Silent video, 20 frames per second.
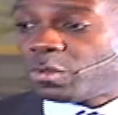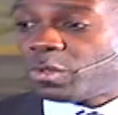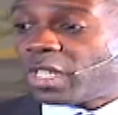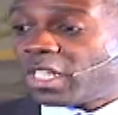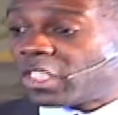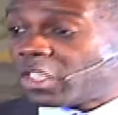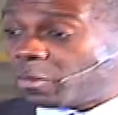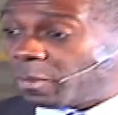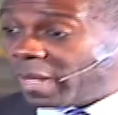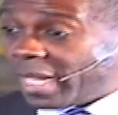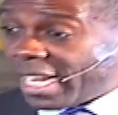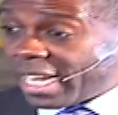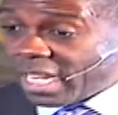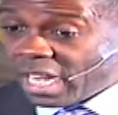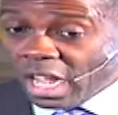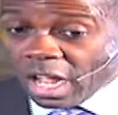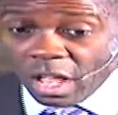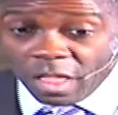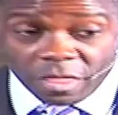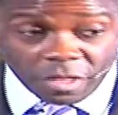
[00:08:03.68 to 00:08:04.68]
would explain
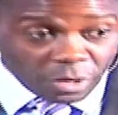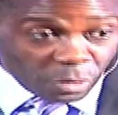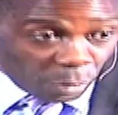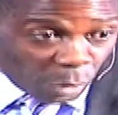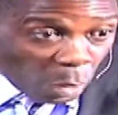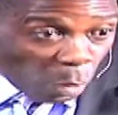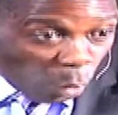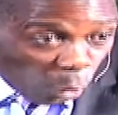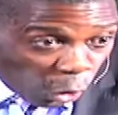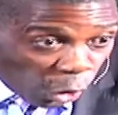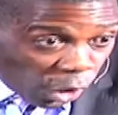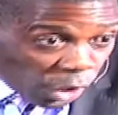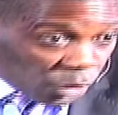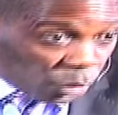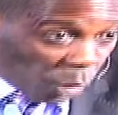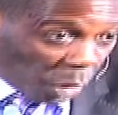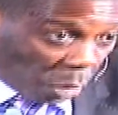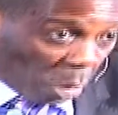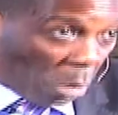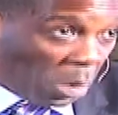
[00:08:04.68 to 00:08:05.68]
the rewards
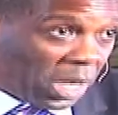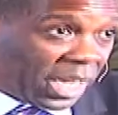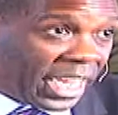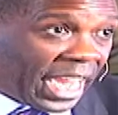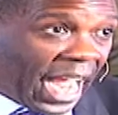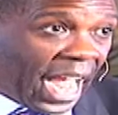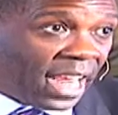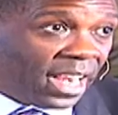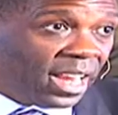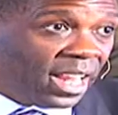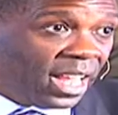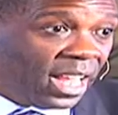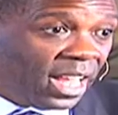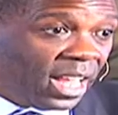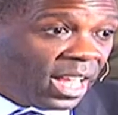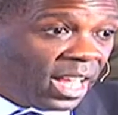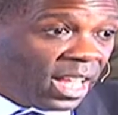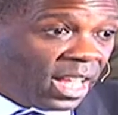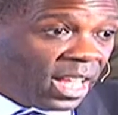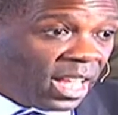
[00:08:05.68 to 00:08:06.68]
we would get.
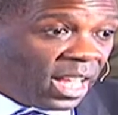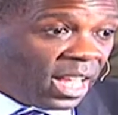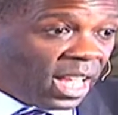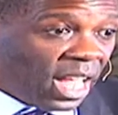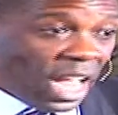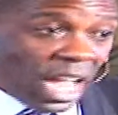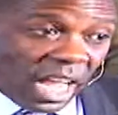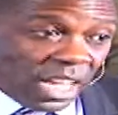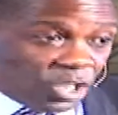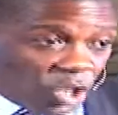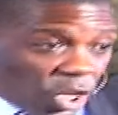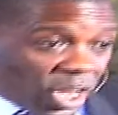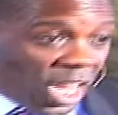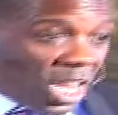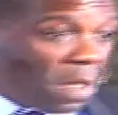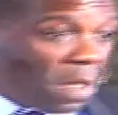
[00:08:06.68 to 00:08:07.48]
As you can